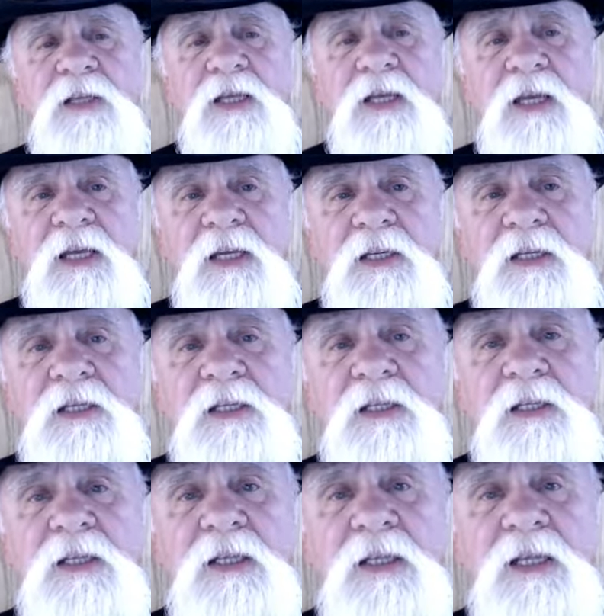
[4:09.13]
And
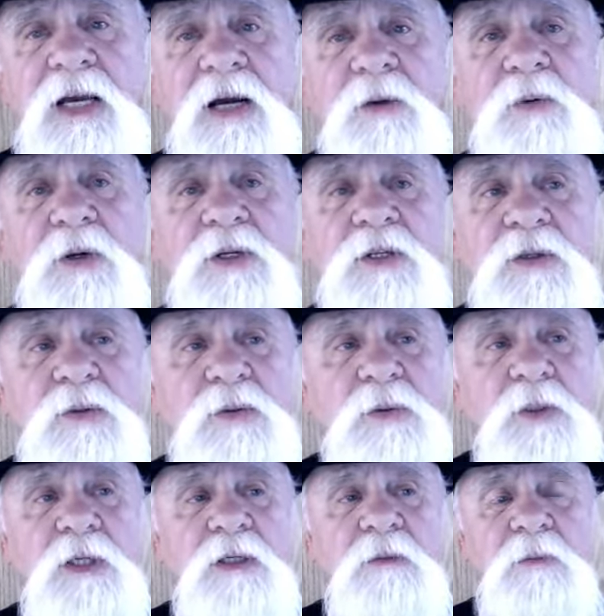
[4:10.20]
I went
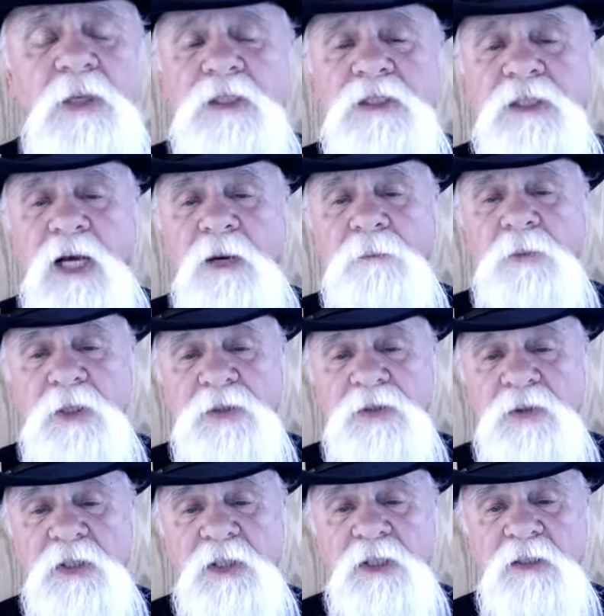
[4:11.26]
to uh, my shop
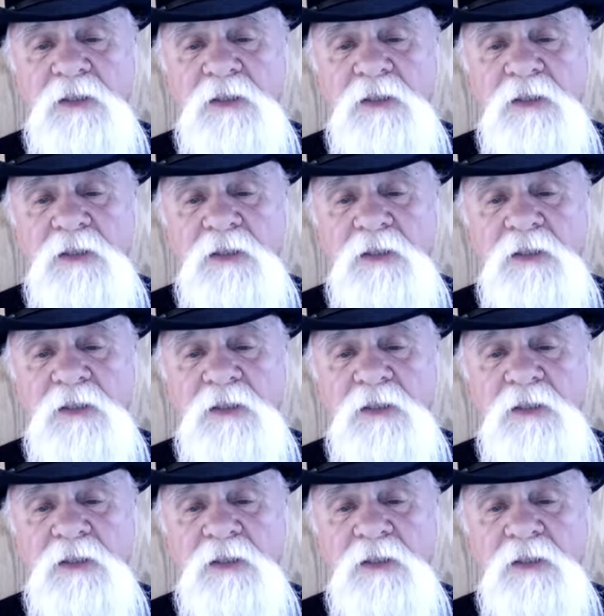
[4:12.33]
yesterday,